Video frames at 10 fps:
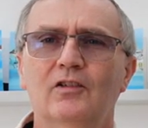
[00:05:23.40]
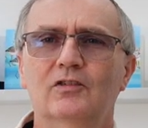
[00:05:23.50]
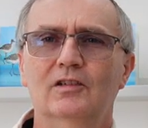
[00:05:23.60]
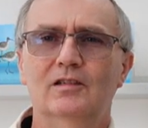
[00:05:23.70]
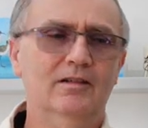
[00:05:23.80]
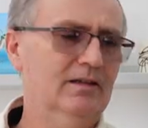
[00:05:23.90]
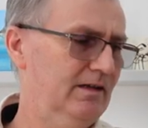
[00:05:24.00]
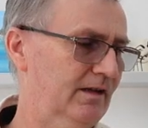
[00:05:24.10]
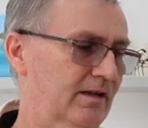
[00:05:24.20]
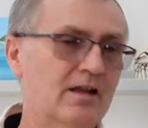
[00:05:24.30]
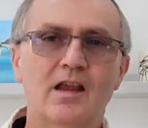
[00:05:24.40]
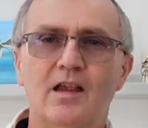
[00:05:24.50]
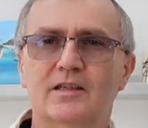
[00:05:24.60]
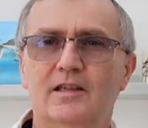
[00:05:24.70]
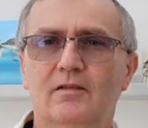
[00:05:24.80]
just like that.
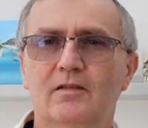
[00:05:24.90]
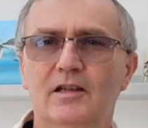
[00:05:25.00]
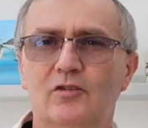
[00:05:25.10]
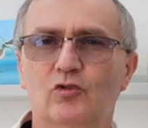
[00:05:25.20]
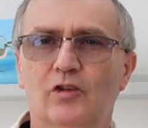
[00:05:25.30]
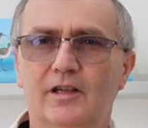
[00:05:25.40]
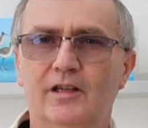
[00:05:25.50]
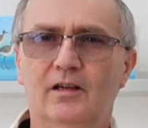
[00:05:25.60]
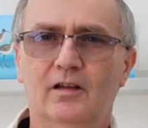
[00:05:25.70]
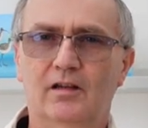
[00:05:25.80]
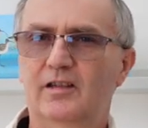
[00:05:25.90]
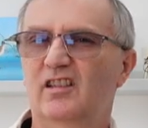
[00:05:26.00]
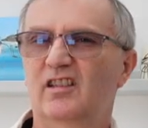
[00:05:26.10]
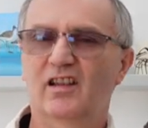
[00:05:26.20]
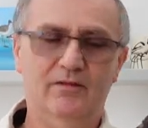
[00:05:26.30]
So literally,
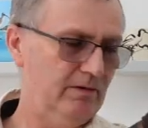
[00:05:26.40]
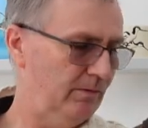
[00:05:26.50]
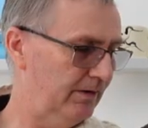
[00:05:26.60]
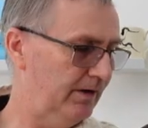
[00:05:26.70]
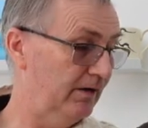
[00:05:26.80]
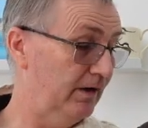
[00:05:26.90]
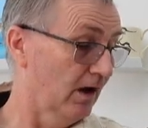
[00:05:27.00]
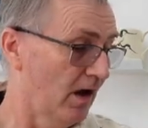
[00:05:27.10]
didn't do that very well, did I?